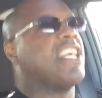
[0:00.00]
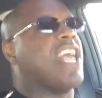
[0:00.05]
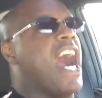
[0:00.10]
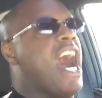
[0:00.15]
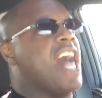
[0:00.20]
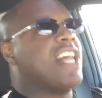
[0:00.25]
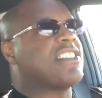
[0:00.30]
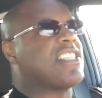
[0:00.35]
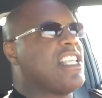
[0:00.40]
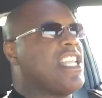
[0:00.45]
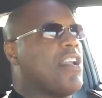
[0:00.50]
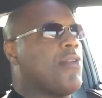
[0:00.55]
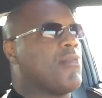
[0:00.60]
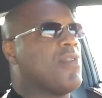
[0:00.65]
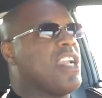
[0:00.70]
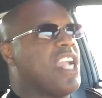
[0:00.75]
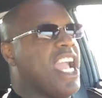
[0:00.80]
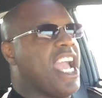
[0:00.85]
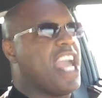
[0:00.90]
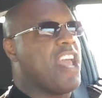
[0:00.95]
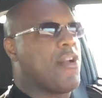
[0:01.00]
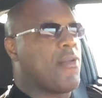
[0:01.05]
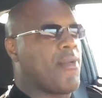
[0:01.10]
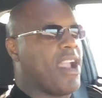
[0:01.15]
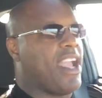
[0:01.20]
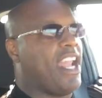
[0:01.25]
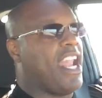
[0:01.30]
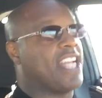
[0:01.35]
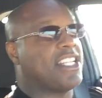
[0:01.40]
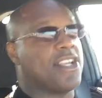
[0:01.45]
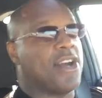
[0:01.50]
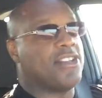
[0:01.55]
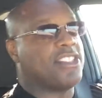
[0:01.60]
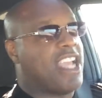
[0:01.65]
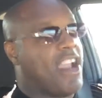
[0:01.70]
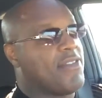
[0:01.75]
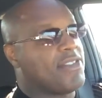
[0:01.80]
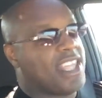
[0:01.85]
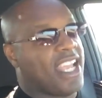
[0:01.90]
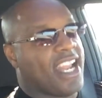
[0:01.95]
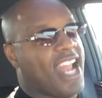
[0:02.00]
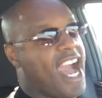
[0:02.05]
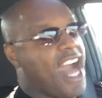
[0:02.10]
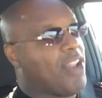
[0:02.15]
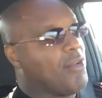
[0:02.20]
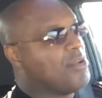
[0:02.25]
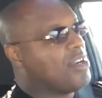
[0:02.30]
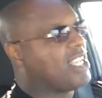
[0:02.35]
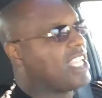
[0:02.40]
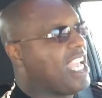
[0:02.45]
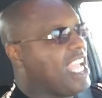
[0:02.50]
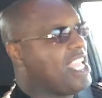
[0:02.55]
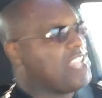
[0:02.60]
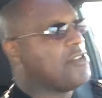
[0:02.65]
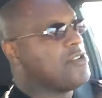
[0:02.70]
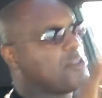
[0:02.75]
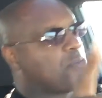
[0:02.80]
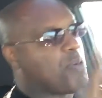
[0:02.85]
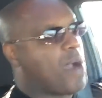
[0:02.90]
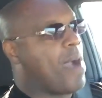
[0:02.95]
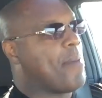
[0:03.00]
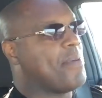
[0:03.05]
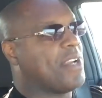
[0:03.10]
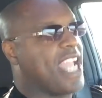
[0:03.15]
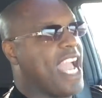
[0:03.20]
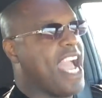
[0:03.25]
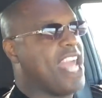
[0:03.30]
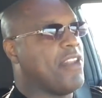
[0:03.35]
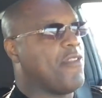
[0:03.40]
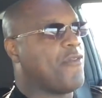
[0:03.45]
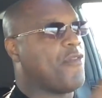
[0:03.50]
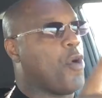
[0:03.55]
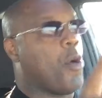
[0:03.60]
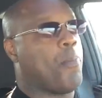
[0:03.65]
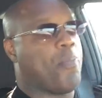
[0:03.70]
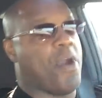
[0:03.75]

Constantly reiterating. I told you, everything in Hollywood gives you is propaganda for a